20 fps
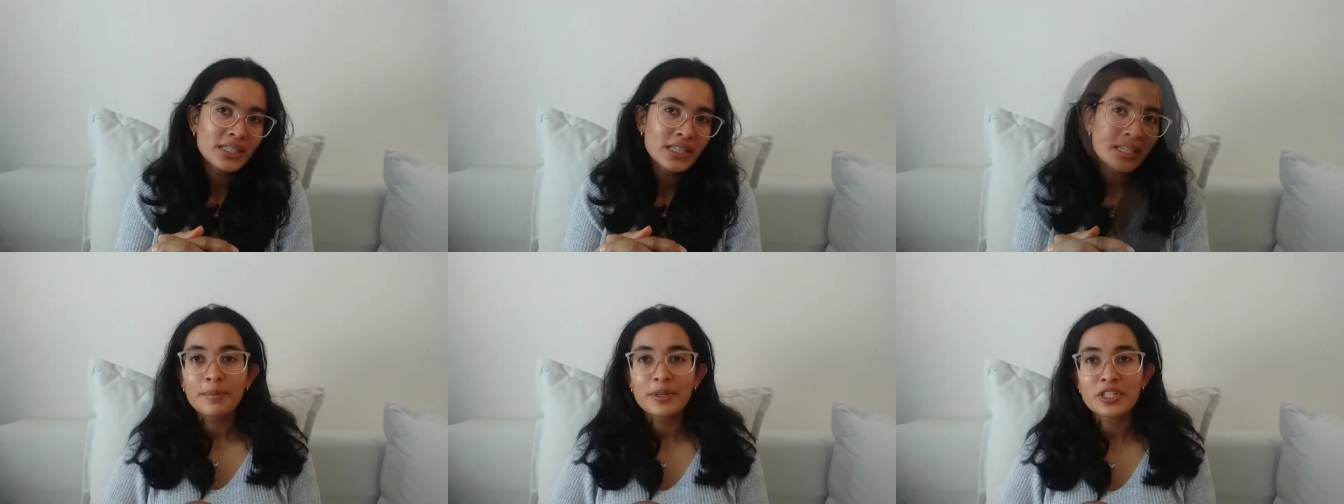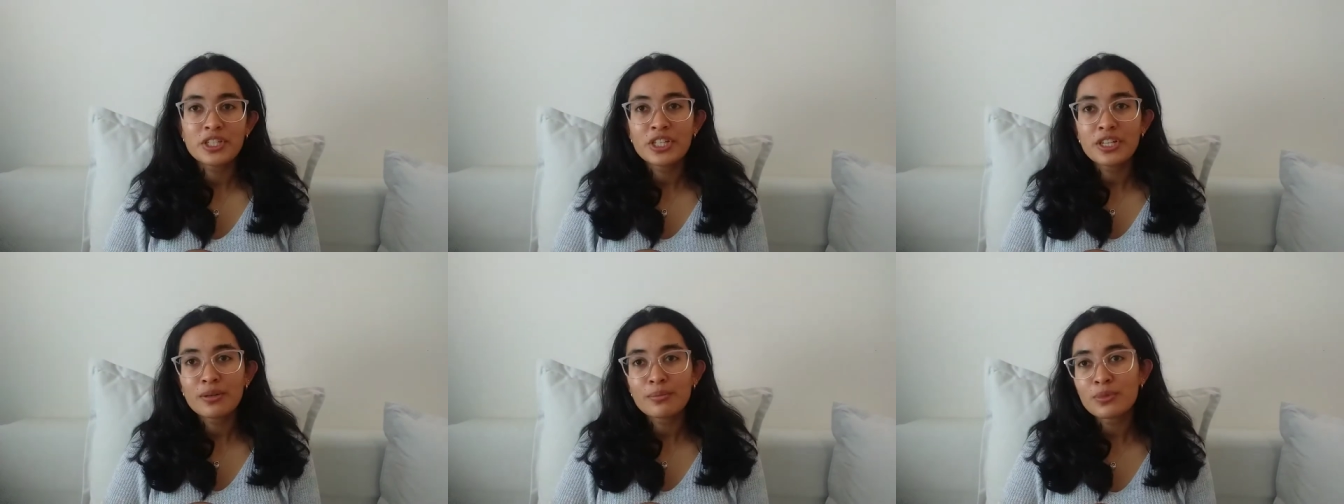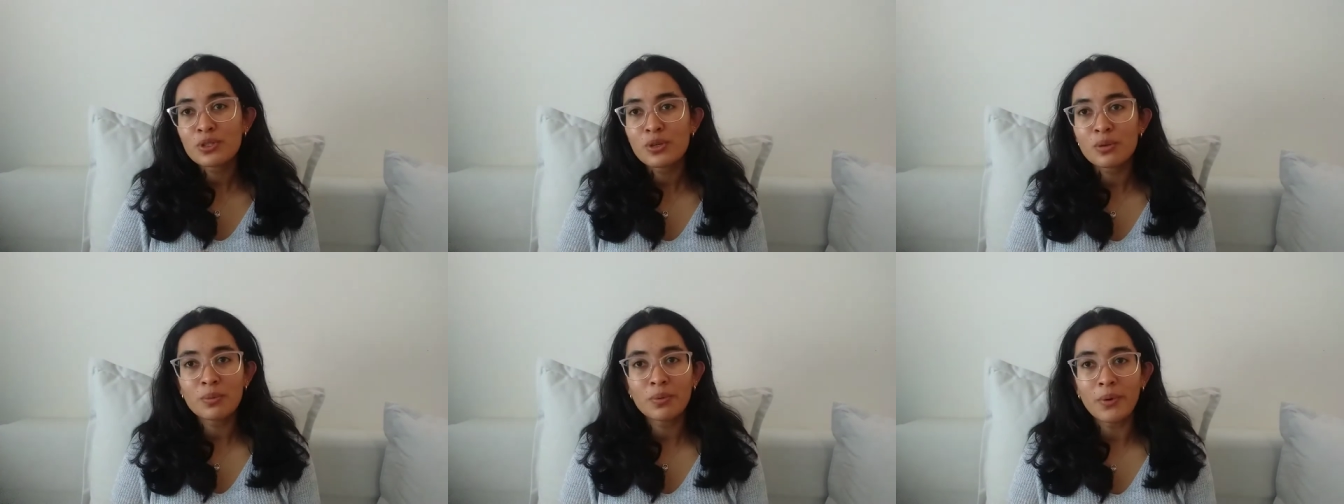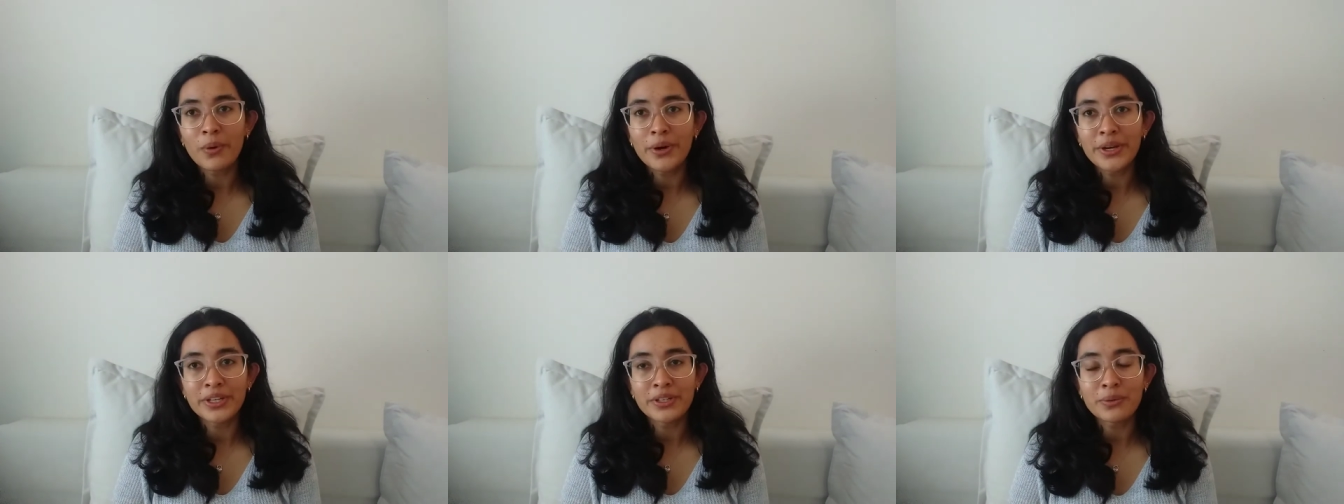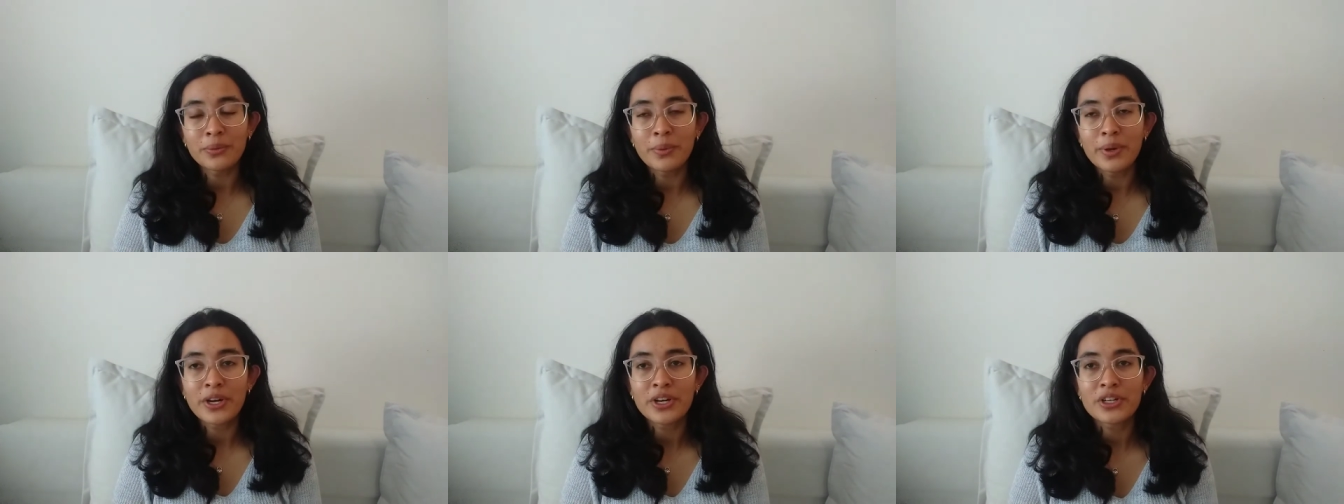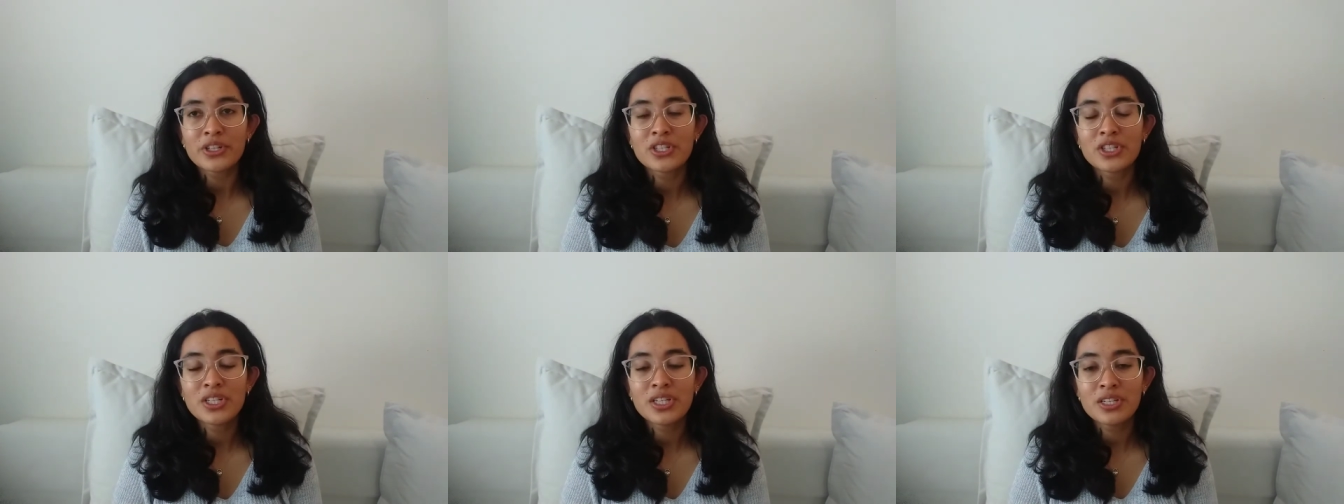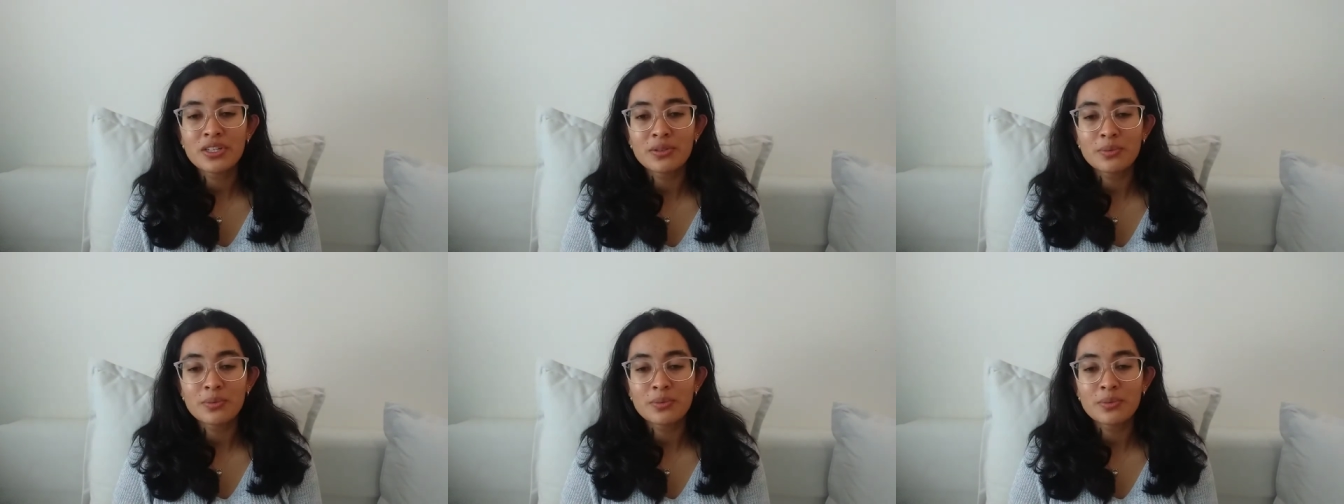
She comes to a point where she